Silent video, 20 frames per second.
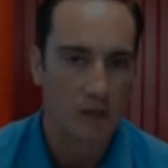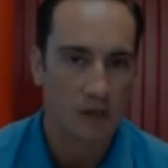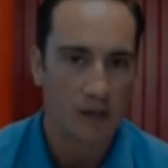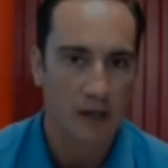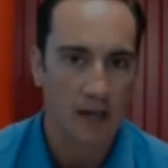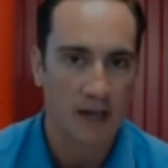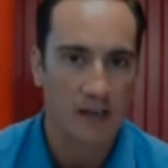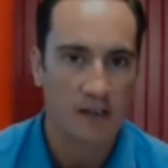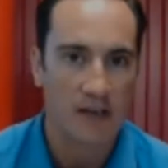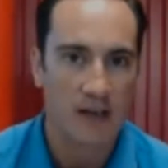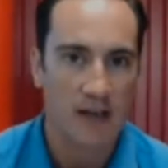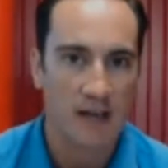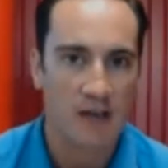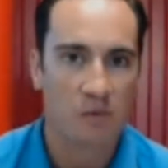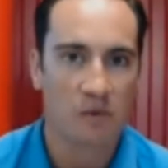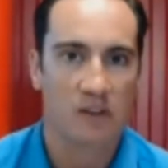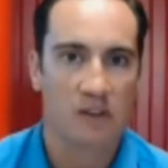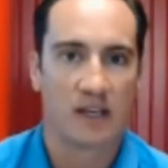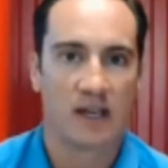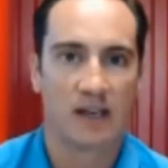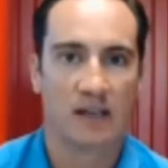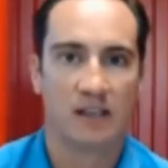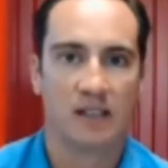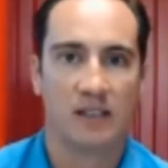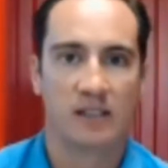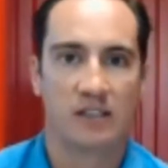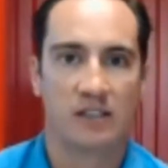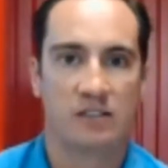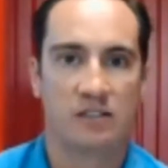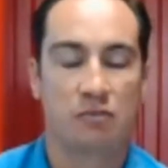Hand in hand with that
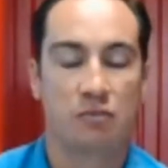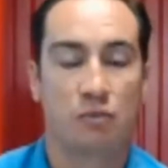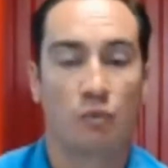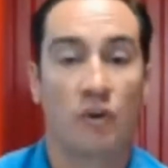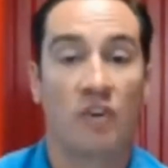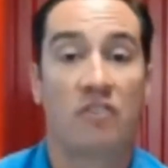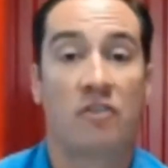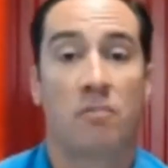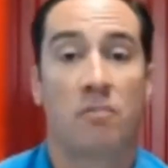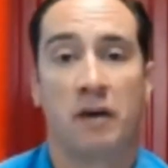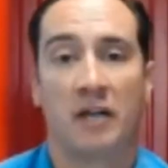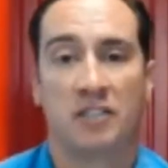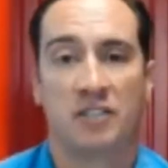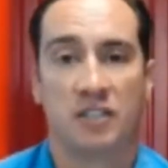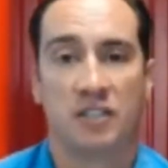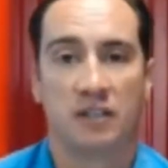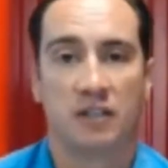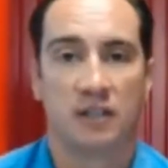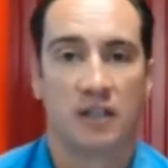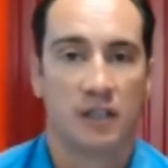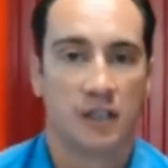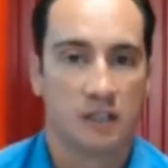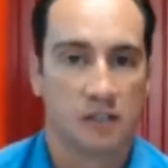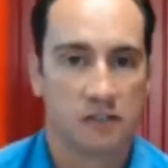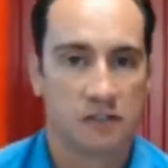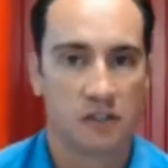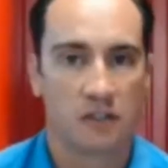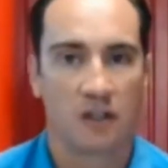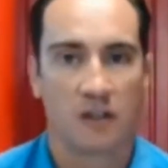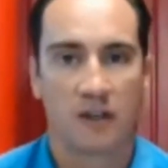is, what is your budget?
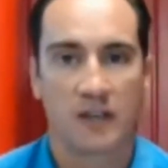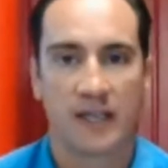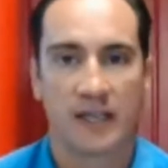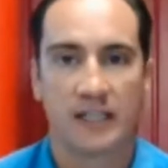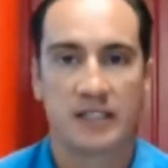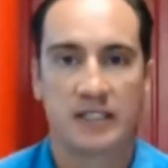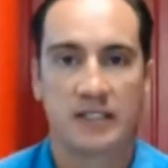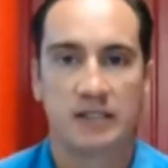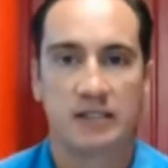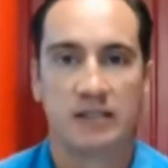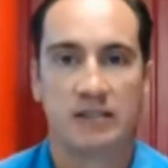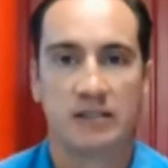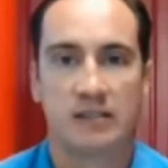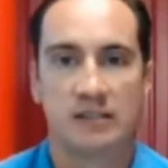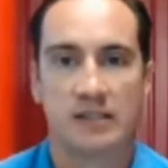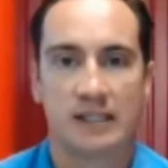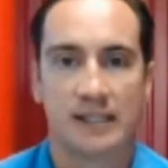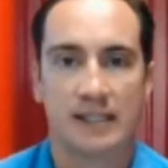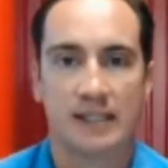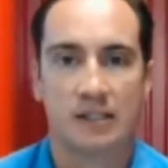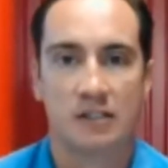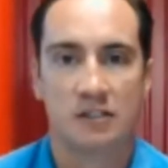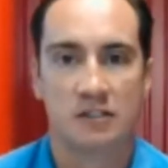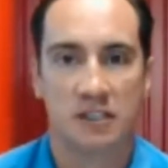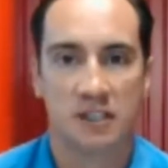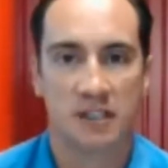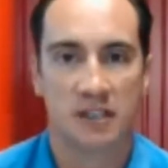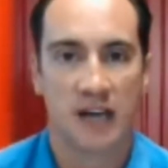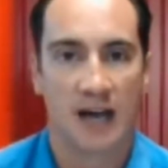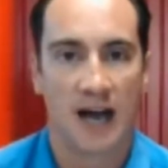Certain locations in New
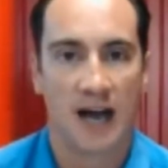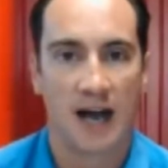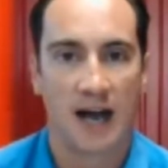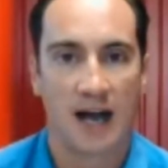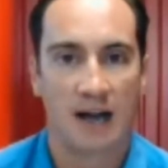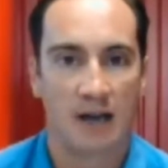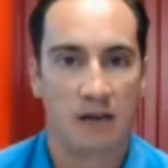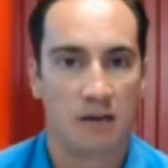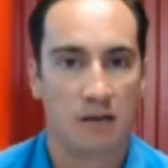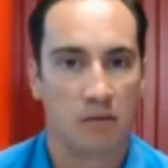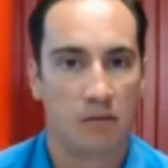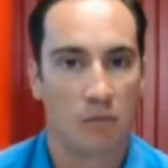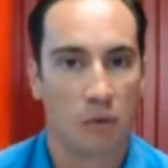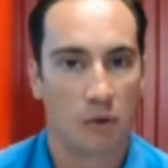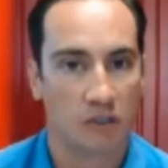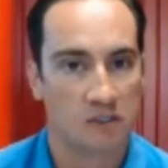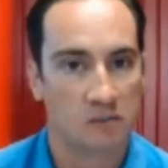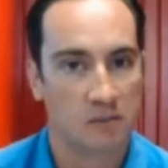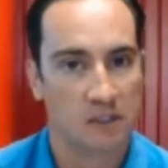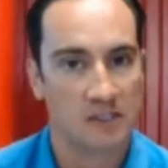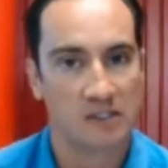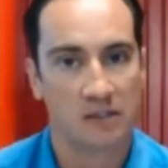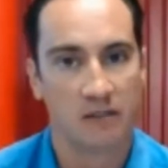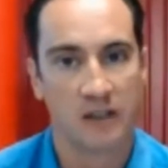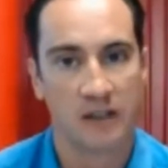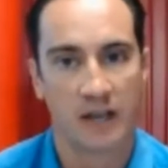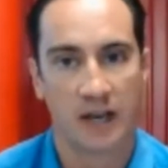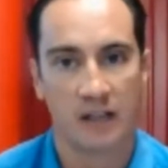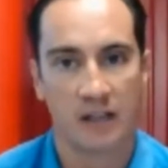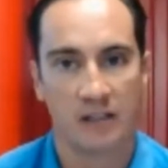Zealand are more expensive
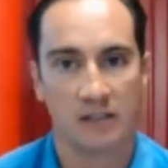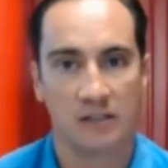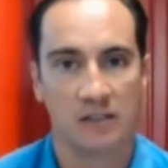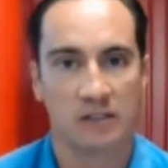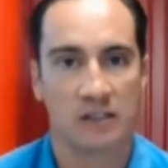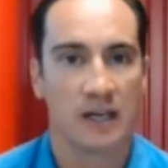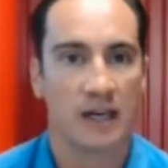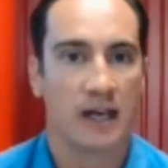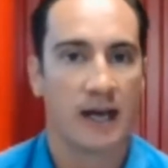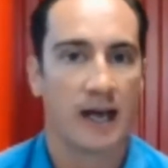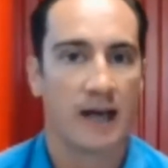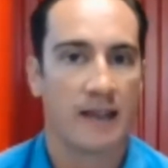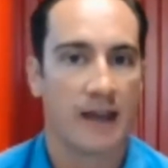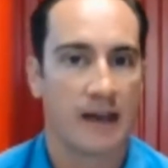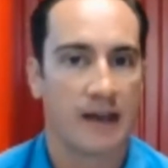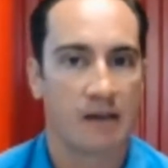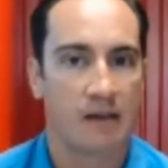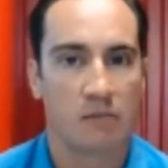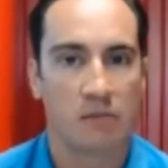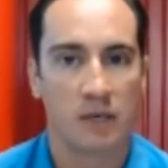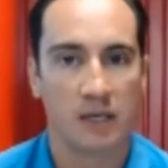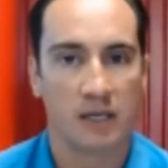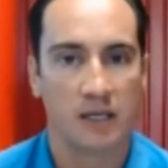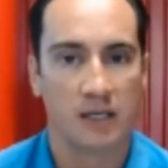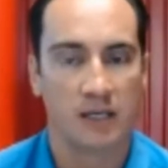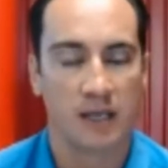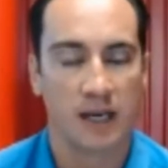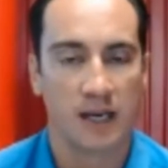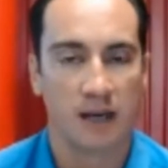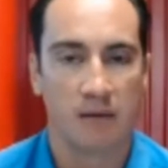than others, and that can
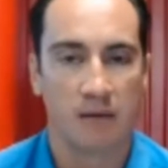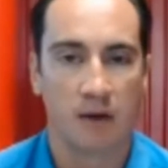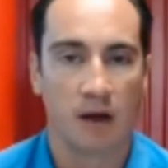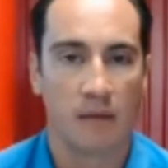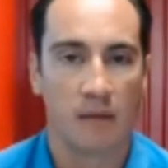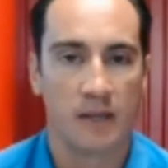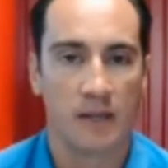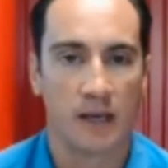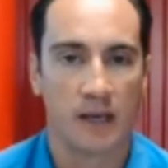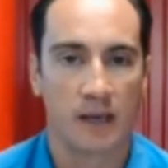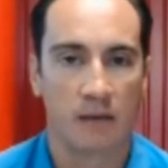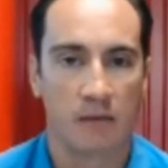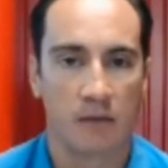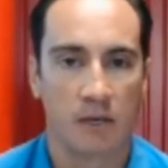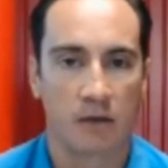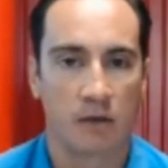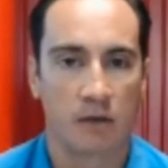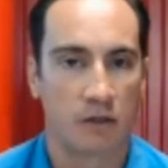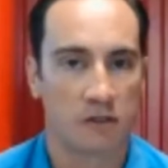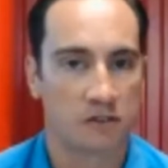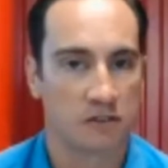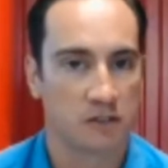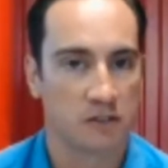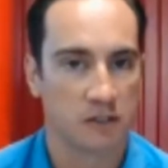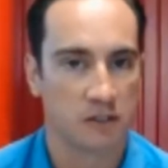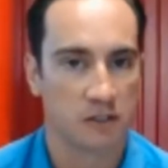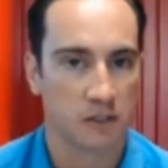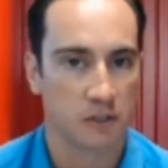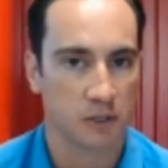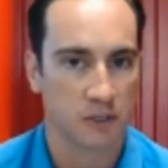be, that can be across
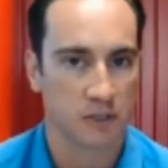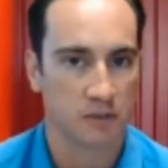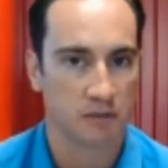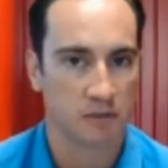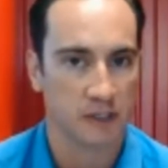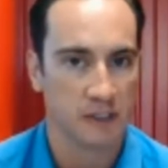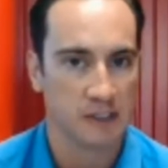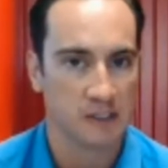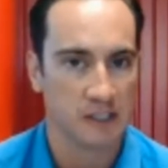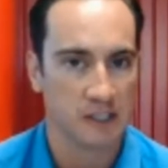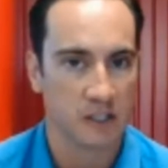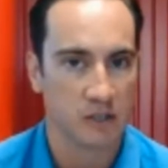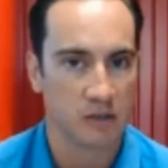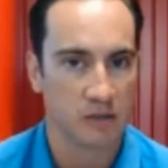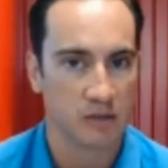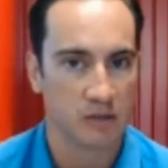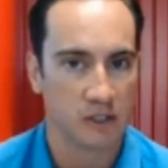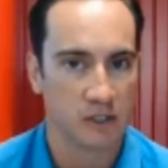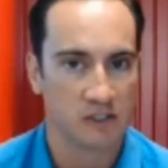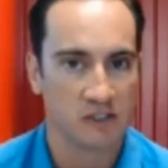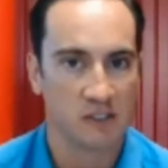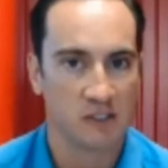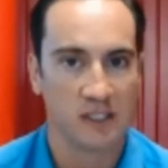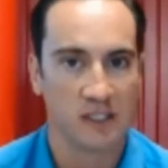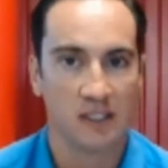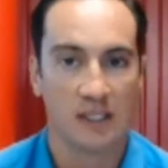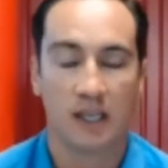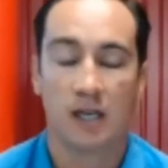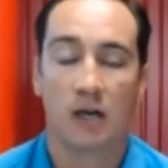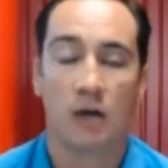the tuition fees at the
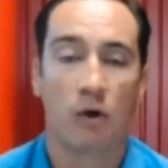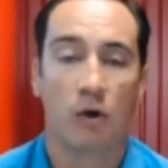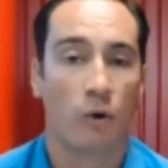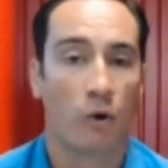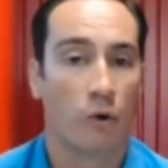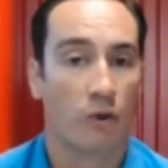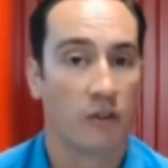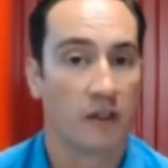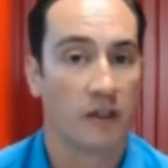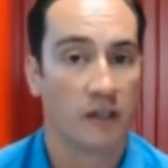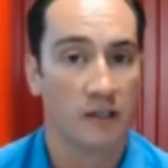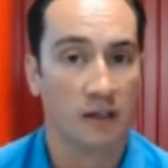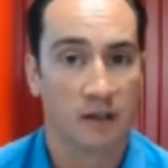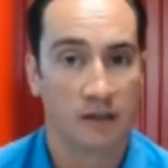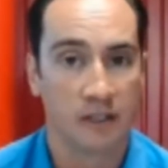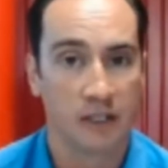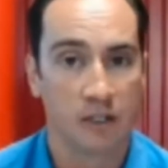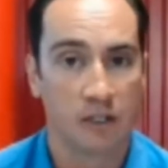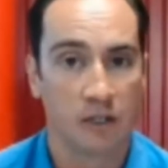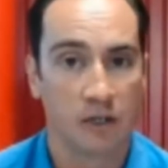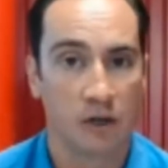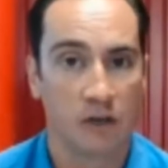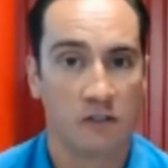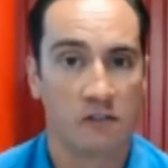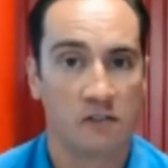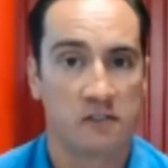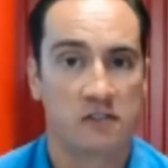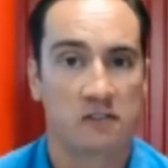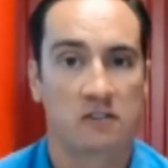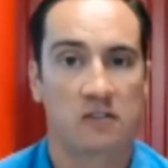university, or the living
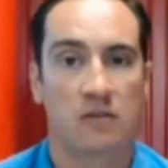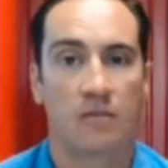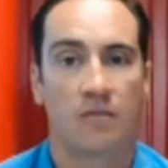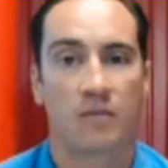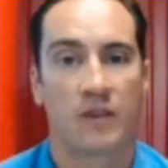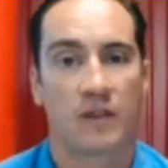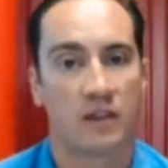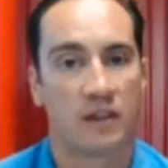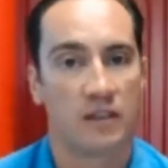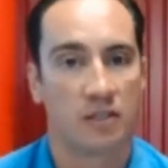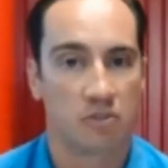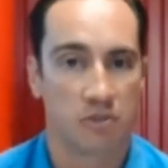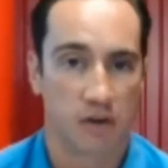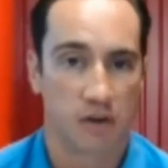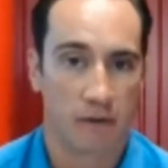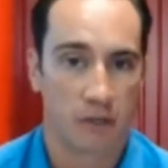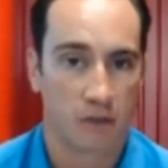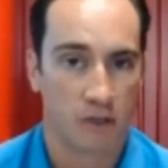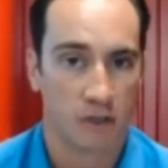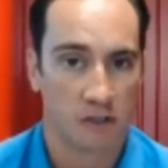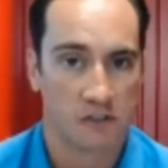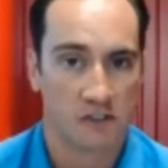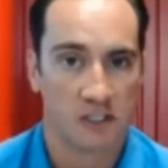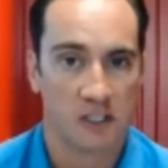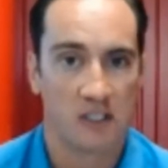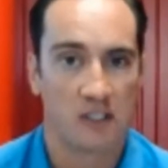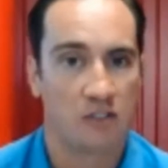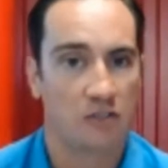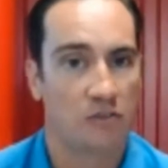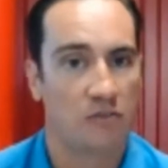costs, the travel costs to
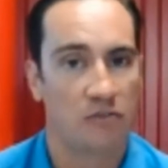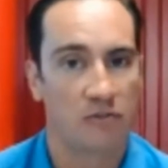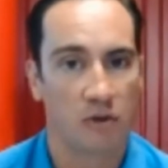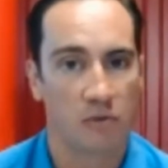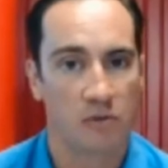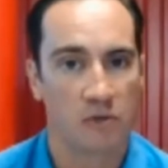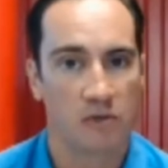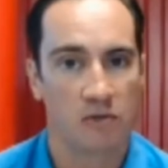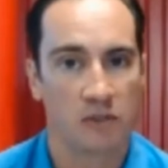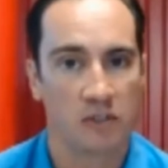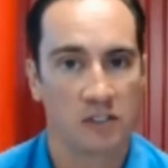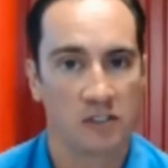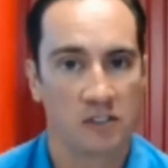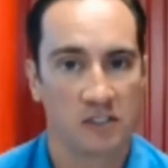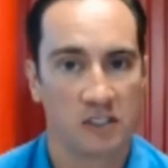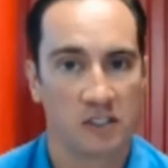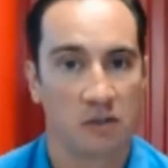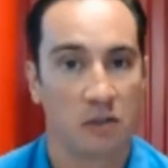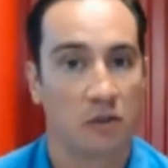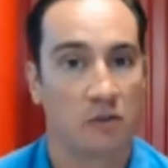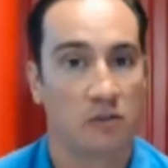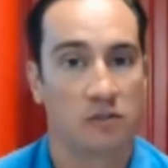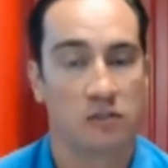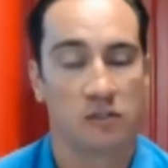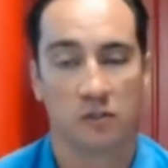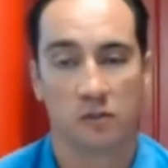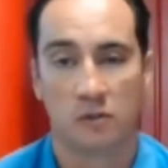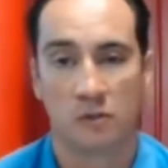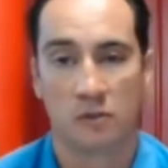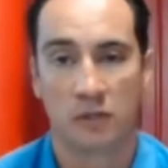get to and from university, or
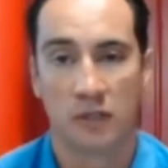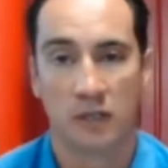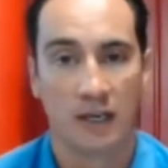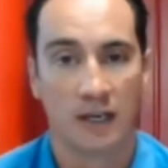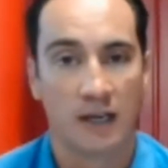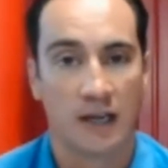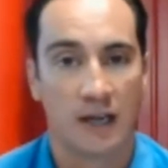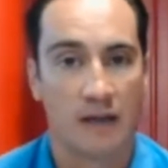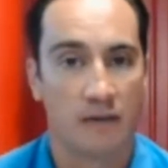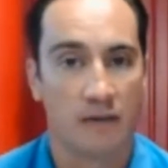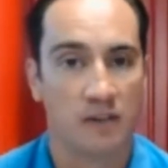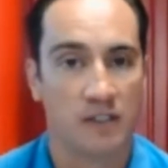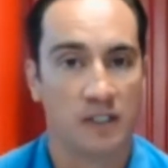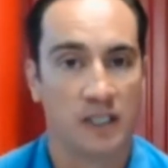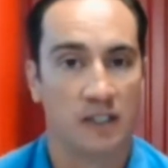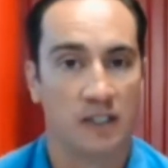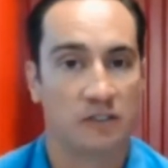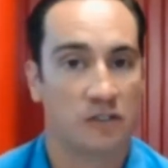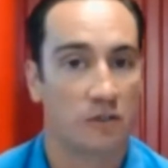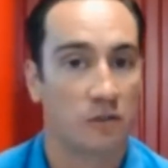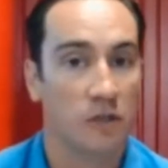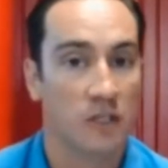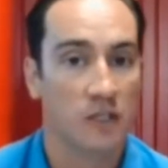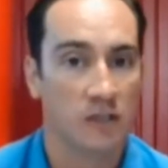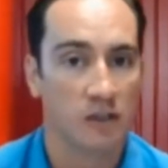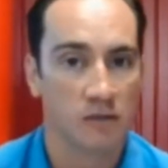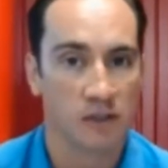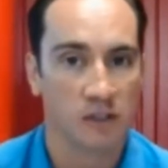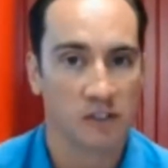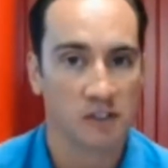to even to get to the
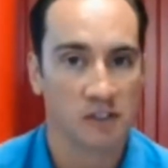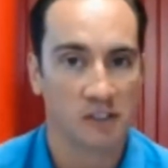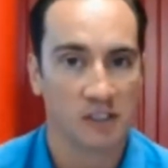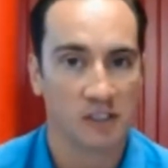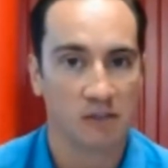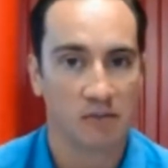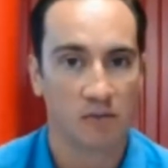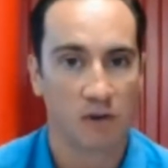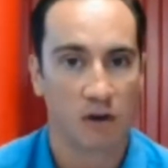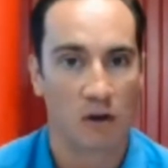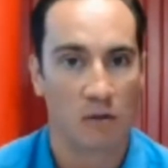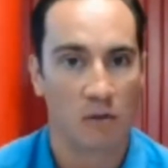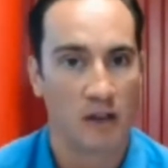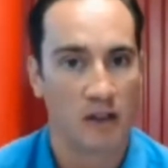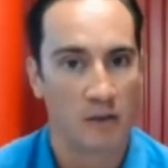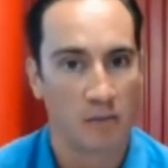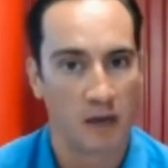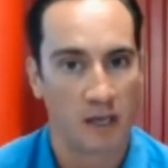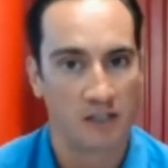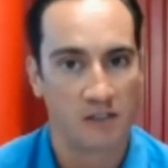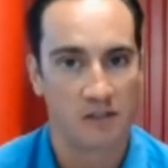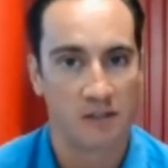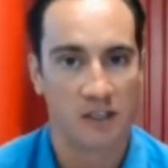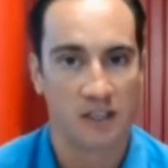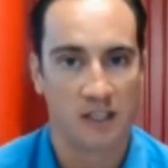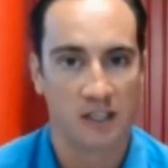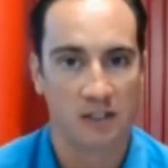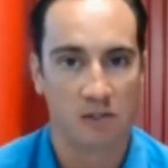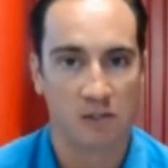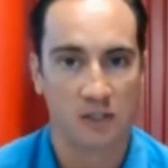university from other parts of the
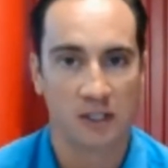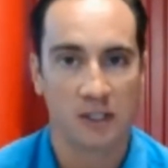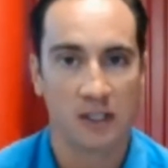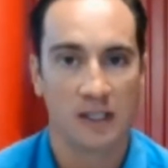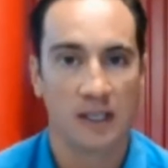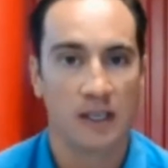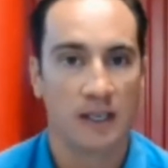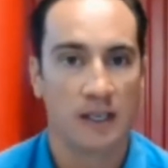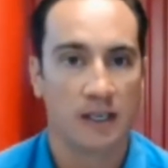country.